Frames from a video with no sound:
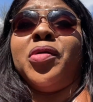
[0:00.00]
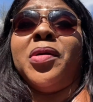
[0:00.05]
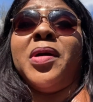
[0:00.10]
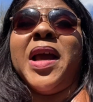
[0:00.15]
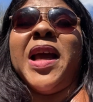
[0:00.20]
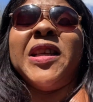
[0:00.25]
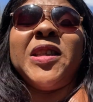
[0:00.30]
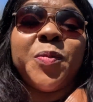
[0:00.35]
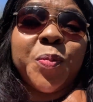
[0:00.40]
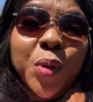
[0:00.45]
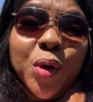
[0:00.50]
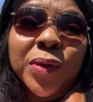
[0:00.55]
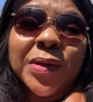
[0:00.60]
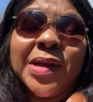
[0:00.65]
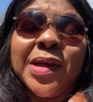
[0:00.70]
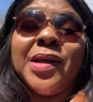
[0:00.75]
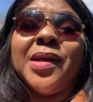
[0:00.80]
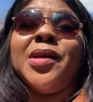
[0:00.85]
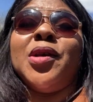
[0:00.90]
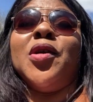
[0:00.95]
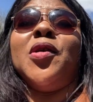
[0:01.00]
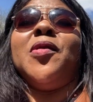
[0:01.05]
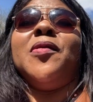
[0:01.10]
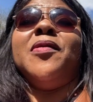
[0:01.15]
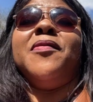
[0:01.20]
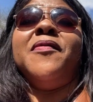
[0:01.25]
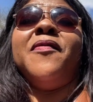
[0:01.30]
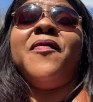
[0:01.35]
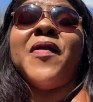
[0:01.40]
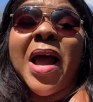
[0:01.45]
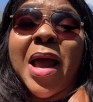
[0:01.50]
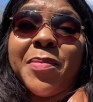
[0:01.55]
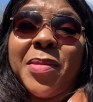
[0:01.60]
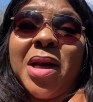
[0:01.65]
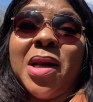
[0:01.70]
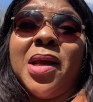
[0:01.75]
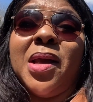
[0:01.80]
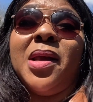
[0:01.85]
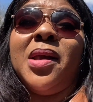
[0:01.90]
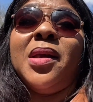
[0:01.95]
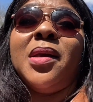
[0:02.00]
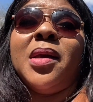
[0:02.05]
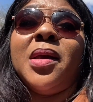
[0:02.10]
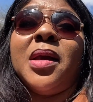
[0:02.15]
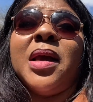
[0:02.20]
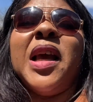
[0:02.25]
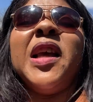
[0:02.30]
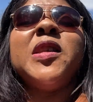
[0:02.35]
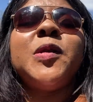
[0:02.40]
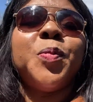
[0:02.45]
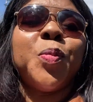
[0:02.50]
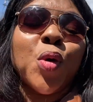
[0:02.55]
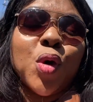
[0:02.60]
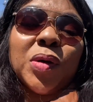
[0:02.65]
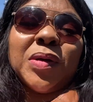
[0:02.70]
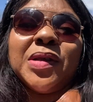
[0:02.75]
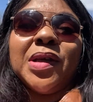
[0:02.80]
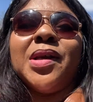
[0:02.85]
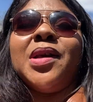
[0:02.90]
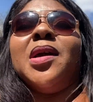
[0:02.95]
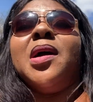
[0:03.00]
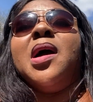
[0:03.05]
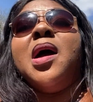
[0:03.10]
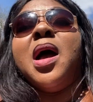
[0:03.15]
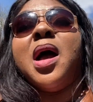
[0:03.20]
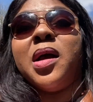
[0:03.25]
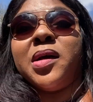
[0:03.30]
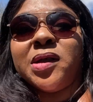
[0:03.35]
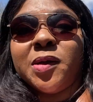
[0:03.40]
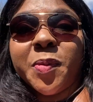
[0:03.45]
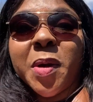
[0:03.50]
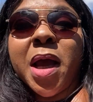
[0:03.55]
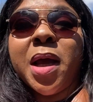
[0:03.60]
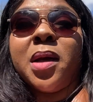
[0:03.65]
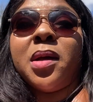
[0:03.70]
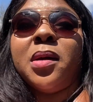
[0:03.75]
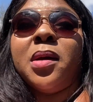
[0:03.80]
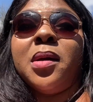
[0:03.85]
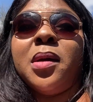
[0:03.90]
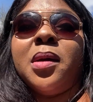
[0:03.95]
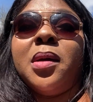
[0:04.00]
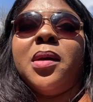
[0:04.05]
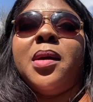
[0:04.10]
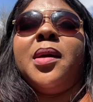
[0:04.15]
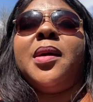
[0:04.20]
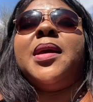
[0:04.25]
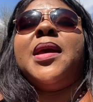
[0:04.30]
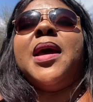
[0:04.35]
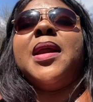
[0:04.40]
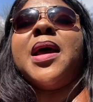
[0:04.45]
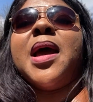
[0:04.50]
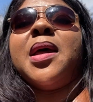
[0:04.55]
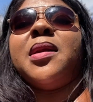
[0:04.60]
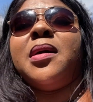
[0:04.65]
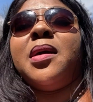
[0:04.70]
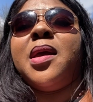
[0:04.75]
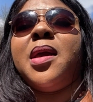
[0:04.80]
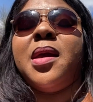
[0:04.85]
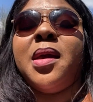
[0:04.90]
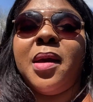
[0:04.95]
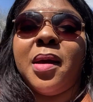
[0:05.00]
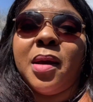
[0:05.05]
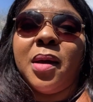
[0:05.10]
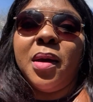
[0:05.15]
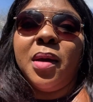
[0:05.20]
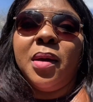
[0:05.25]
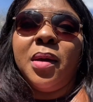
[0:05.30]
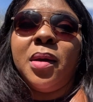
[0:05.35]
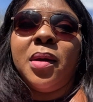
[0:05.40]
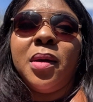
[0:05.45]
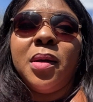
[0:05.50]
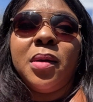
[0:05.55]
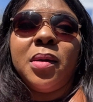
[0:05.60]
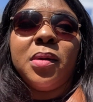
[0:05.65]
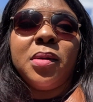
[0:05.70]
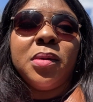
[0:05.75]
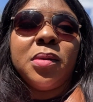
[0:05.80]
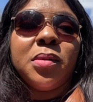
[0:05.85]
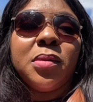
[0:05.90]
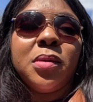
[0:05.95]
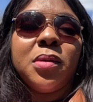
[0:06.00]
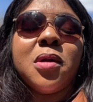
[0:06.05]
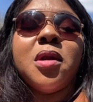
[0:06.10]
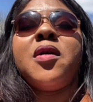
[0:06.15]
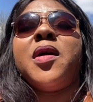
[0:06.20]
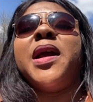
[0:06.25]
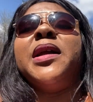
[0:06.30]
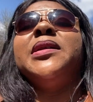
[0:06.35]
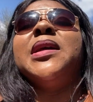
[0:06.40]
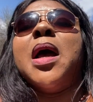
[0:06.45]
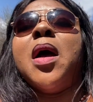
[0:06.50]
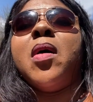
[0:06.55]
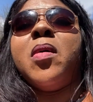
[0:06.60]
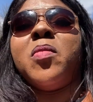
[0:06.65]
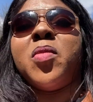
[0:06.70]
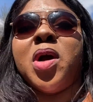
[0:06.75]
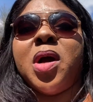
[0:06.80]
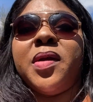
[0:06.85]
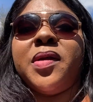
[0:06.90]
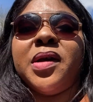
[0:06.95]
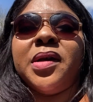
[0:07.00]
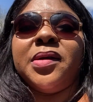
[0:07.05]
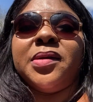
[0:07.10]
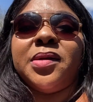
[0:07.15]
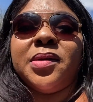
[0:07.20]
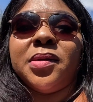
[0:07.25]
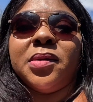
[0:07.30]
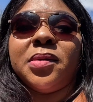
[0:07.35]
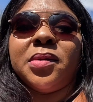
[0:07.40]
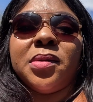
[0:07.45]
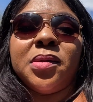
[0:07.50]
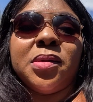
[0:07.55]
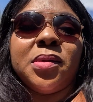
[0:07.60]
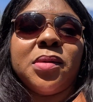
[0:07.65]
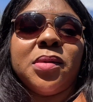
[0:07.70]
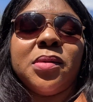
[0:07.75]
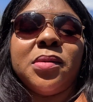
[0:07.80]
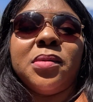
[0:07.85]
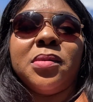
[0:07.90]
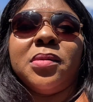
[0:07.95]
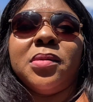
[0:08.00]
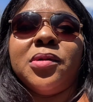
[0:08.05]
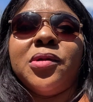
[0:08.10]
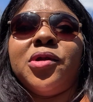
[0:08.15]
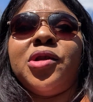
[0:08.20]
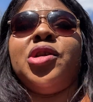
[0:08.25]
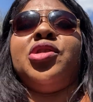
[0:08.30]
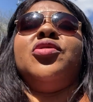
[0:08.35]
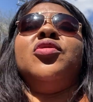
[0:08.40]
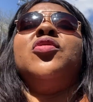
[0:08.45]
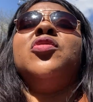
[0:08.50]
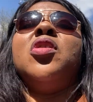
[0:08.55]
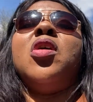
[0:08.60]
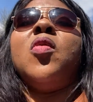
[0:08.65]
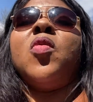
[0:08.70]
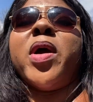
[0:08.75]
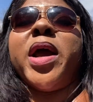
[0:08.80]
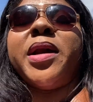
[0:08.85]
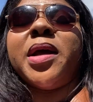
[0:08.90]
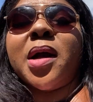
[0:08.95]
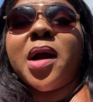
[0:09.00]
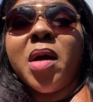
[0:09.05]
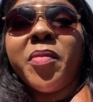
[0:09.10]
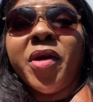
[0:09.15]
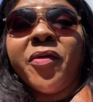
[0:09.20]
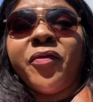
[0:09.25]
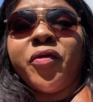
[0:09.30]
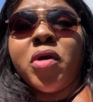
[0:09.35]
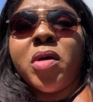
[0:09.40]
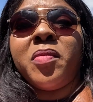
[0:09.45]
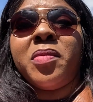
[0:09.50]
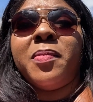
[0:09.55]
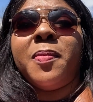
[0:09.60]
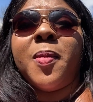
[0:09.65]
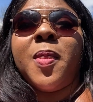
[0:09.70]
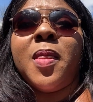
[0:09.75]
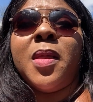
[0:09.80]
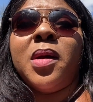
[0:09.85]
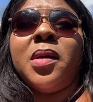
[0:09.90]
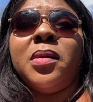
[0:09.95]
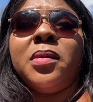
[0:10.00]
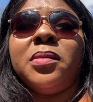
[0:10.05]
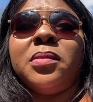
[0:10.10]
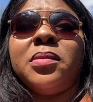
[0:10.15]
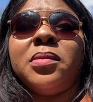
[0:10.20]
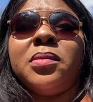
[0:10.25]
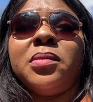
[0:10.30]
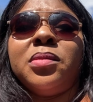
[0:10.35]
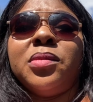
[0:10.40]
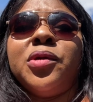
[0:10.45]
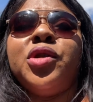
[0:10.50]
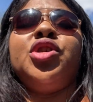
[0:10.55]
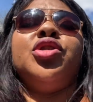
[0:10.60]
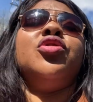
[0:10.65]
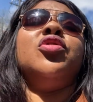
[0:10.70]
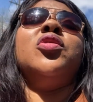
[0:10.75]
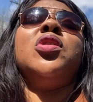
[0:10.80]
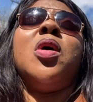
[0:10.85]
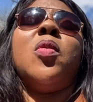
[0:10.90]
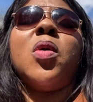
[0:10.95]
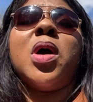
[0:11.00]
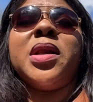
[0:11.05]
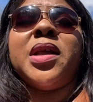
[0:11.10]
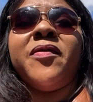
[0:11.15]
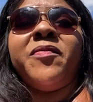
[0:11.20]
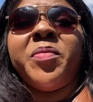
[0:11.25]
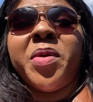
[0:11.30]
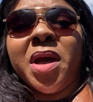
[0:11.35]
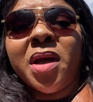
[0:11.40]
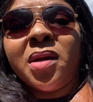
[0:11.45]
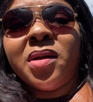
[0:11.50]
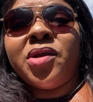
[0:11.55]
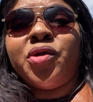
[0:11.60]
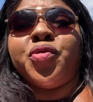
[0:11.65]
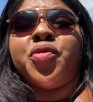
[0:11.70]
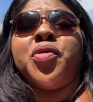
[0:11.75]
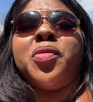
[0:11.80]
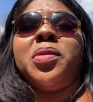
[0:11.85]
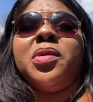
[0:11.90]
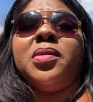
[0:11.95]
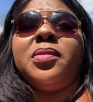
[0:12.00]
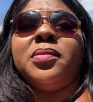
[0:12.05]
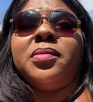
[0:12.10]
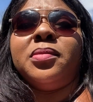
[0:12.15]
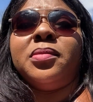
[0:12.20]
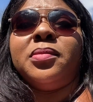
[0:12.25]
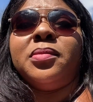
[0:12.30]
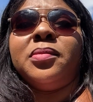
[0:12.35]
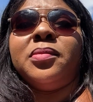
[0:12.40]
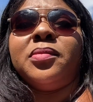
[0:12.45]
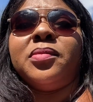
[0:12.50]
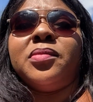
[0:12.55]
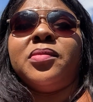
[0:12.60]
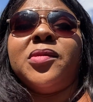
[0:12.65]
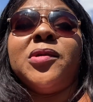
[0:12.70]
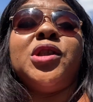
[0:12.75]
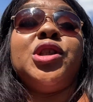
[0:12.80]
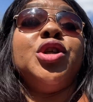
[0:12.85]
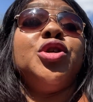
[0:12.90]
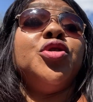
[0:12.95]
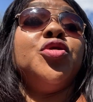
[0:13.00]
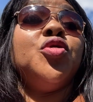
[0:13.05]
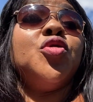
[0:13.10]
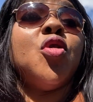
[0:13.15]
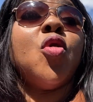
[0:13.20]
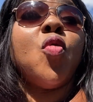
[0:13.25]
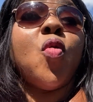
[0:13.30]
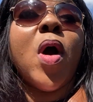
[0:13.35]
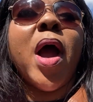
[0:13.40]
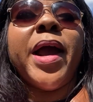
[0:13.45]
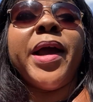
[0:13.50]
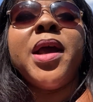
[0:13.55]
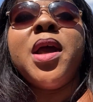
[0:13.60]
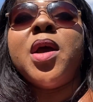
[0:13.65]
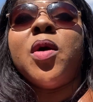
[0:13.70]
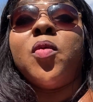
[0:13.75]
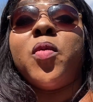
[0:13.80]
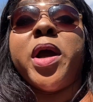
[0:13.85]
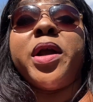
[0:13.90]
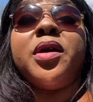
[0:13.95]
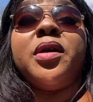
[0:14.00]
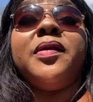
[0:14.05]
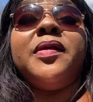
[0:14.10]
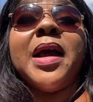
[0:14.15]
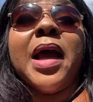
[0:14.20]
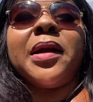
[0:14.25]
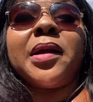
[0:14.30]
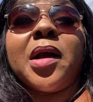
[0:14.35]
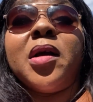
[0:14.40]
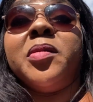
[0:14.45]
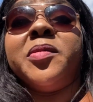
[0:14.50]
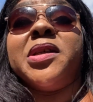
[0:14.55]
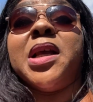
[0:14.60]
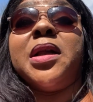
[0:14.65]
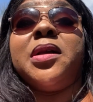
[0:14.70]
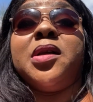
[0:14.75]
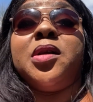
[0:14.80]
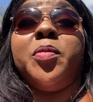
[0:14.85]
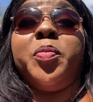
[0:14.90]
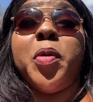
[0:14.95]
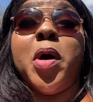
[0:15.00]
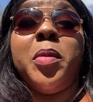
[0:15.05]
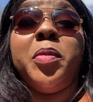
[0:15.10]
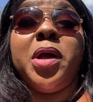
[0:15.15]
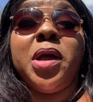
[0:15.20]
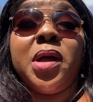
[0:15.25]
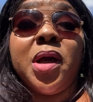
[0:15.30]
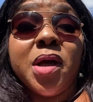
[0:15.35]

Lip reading: exposing your family, exposing your husband. Get out of here. Look at our mothers. Do you know where they're coming from? Do you know what they've been through? Do you know why when your dad comes out in the public,